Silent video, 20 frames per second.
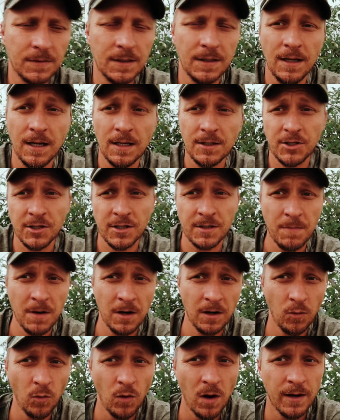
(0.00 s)
Not just
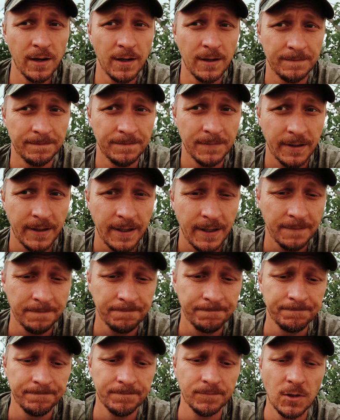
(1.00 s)
marijuana, okay?
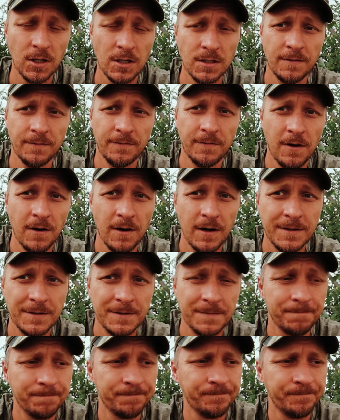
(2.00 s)
Rastafaris.